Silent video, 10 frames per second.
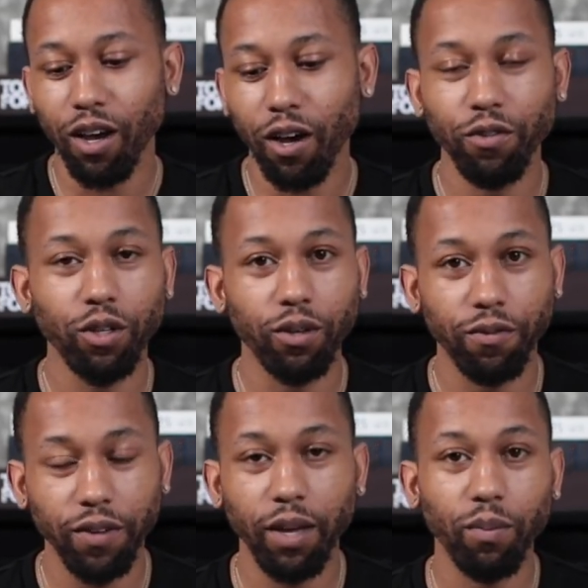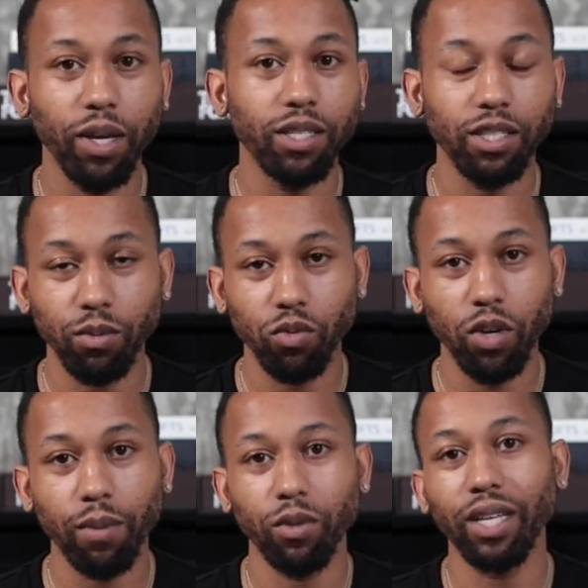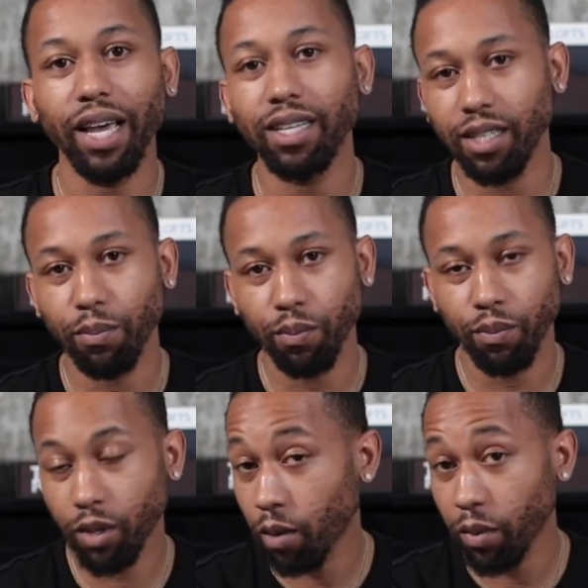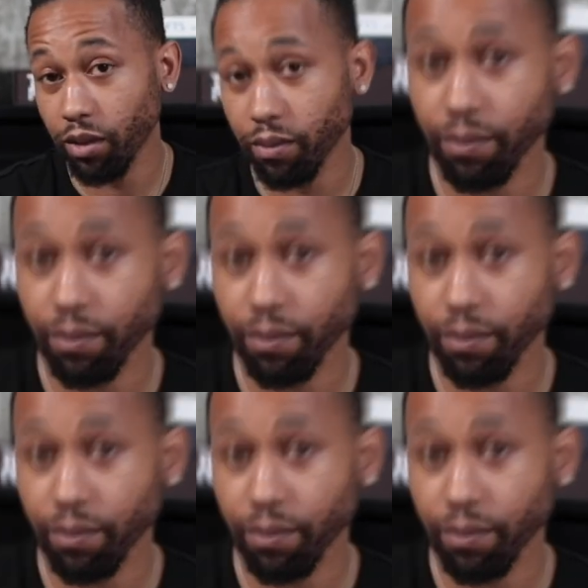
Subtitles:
of your fan base and subscribers as they come in.